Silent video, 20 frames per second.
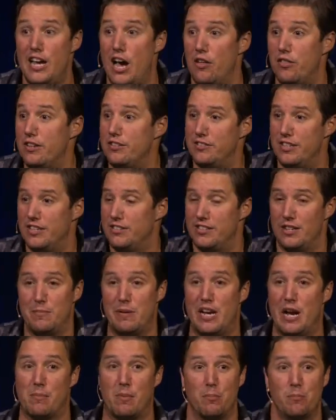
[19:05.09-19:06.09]
how this thing's going
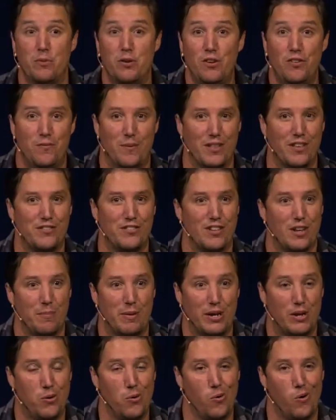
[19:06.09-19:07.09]
to become a movement. This is going
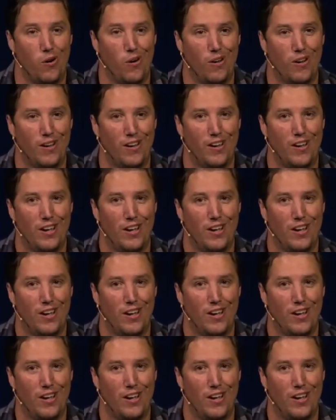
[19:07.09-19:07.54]
to be cool."